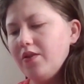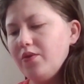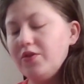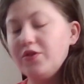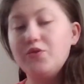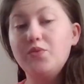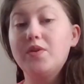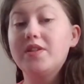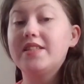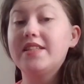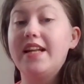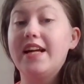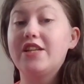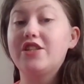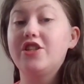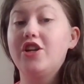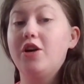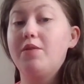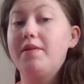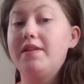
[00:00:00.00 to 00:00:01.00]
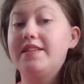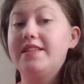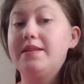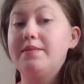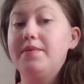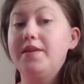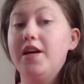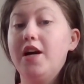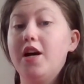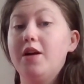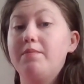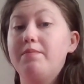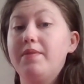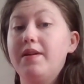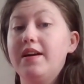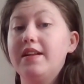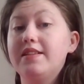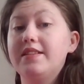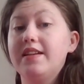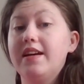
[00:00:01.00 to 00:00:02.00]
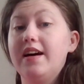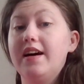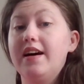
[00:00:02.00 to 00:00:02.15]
which wasn't actually on my TBR, but